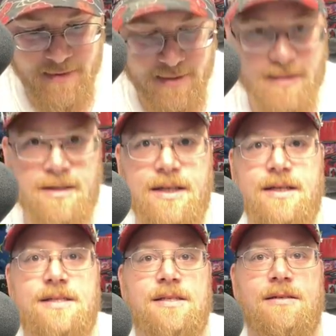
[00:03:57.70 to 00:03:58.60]
There it
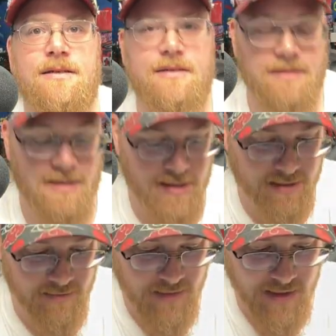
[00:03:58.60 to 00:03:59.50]
is. All right.
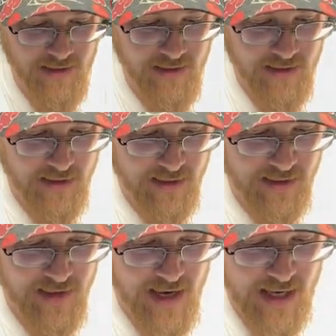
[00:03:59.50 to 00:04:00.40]
And
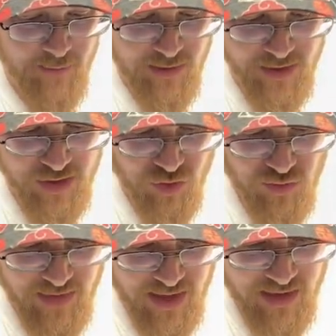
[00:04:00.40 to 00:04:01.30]
then I will
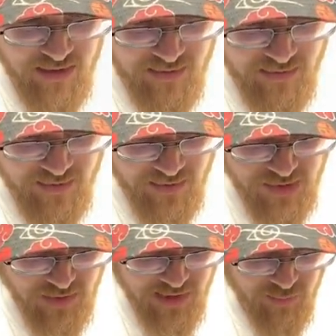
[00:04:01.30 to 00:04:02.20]
zoom in
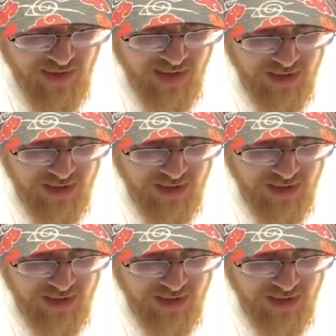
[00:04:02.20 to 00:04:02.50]
so that we can